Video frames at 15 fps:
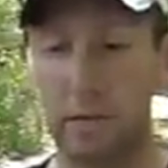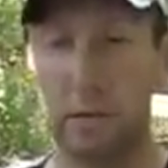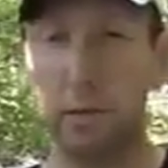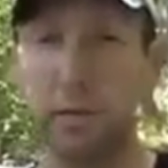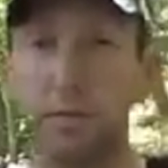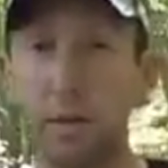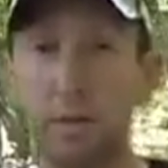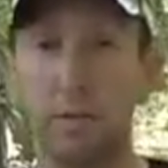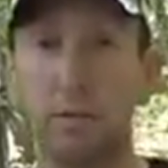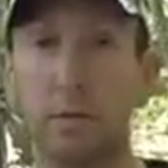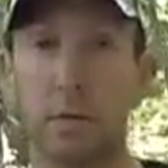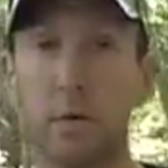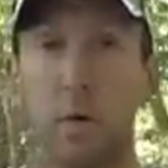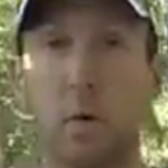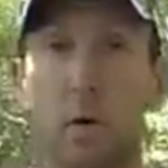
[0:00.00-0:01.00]
lifting from
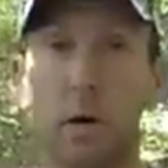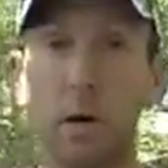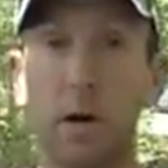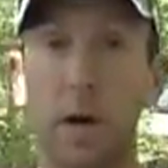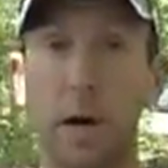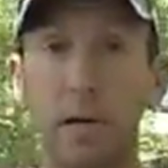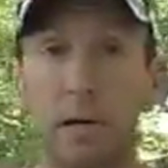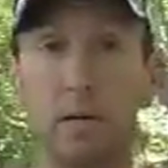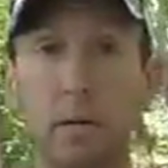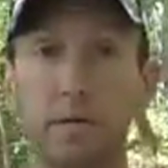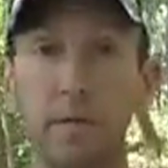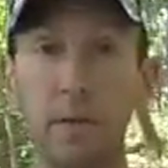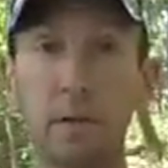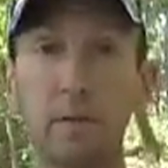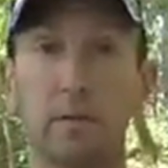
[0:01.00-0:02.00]
your core, and you're
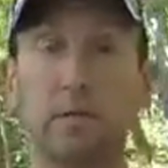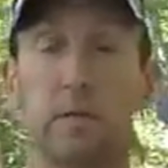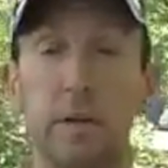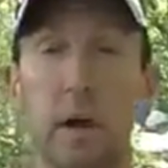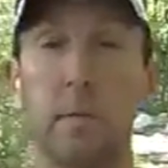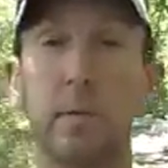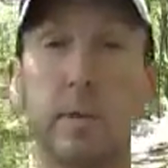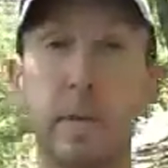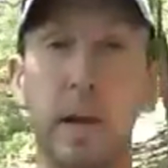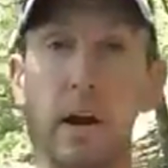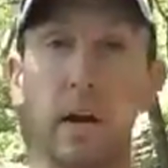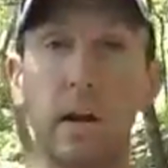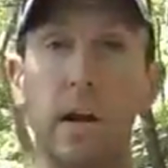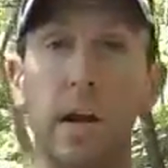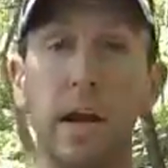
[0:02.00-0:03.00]
lifting those feet up in the air,